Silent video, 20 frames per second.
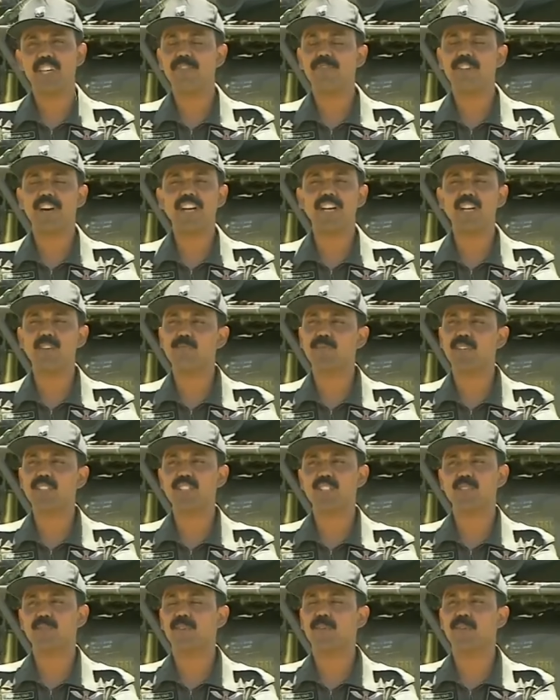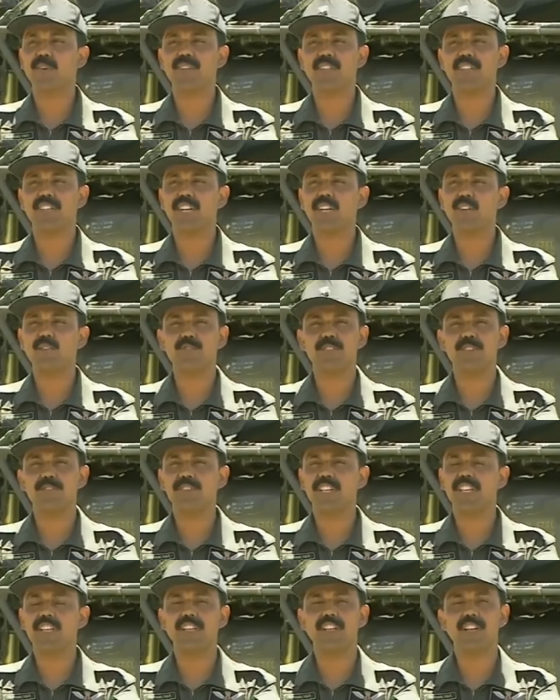He fired a burst of about 10 to
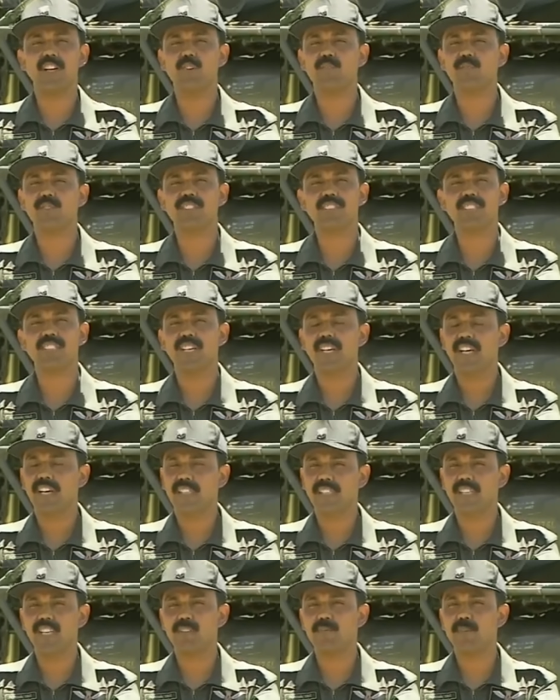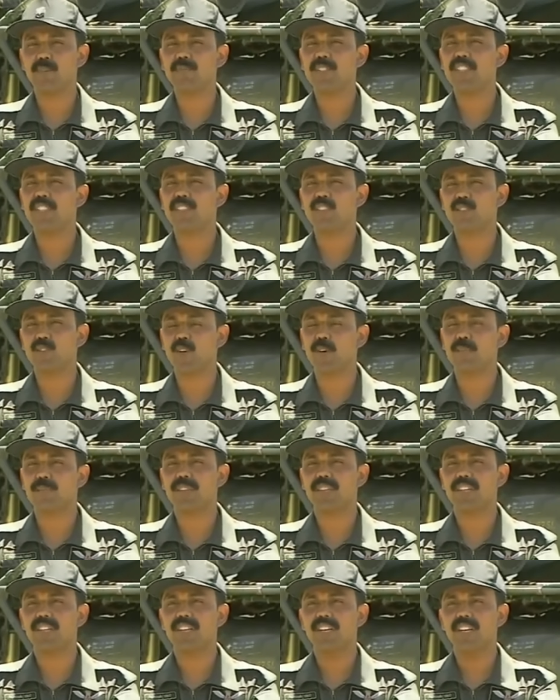15 rounds and the MMG
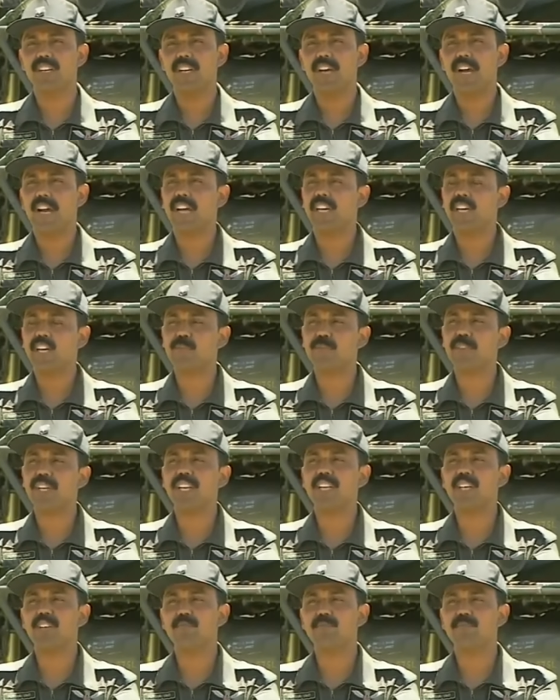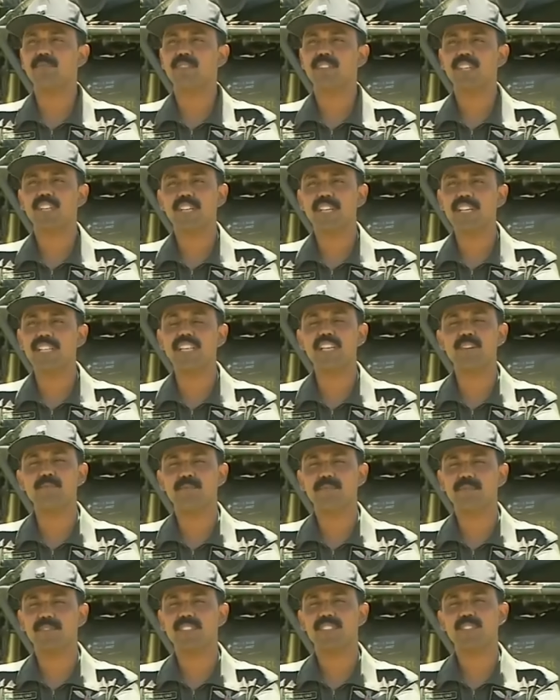stopped. I kept telling him, kill
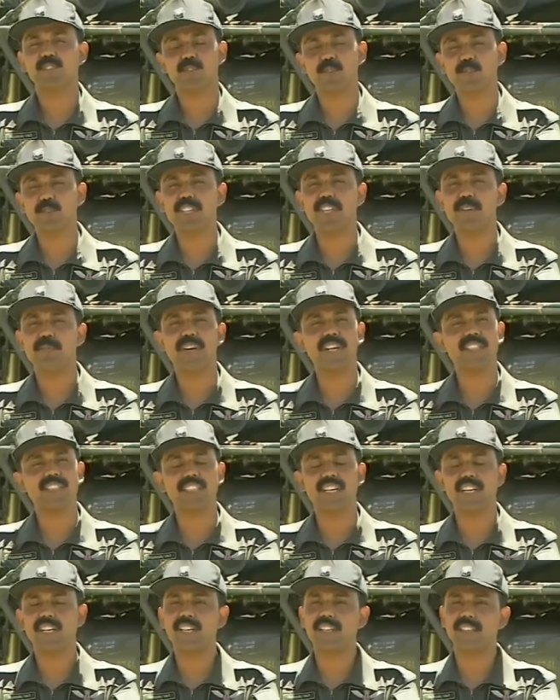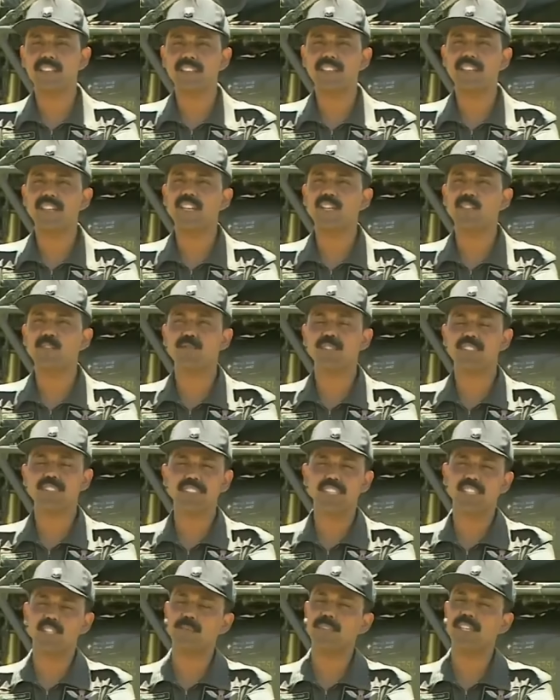them, shoot them. I started descending towards
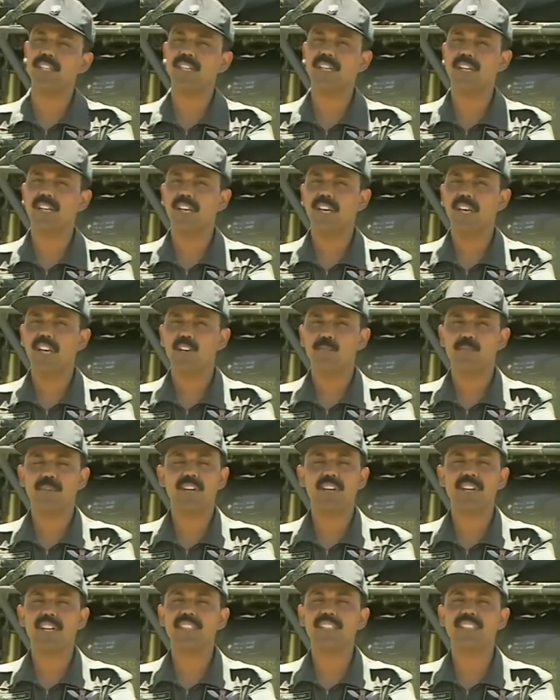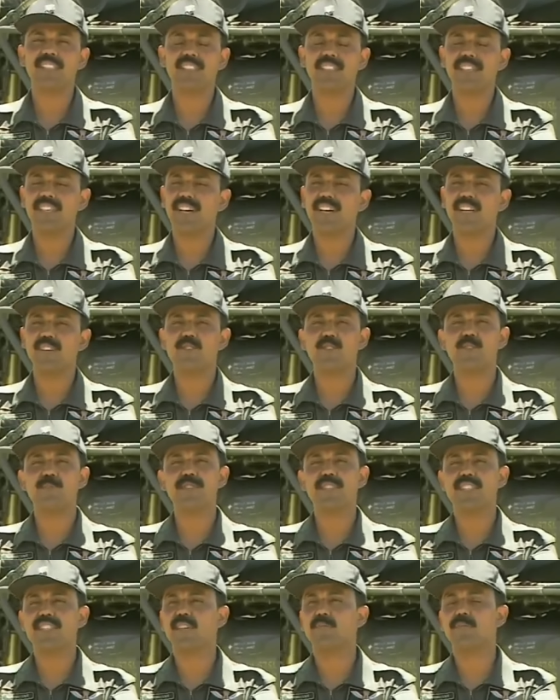the enemy. But Rajesh Adhikari told
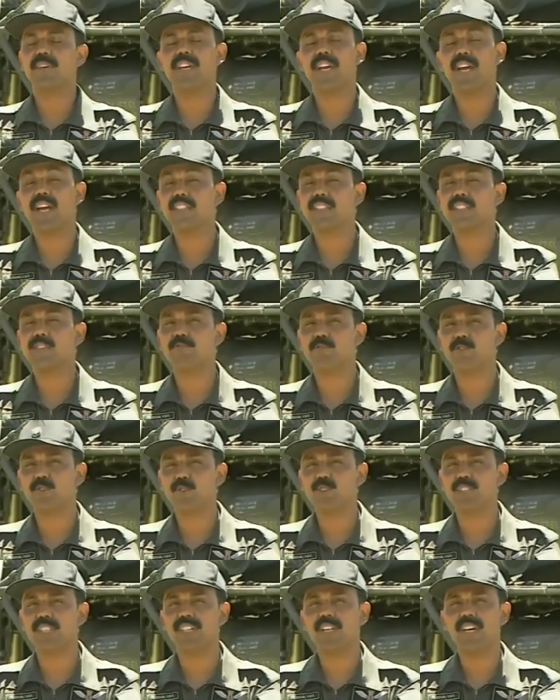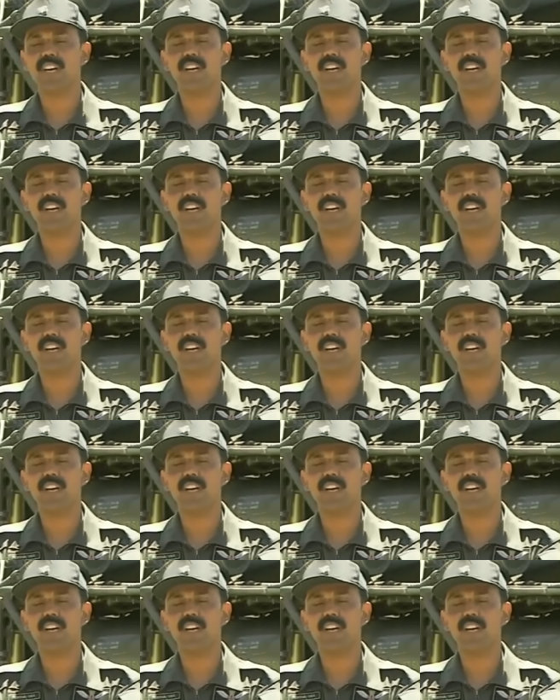me, sir, my hands are frozen.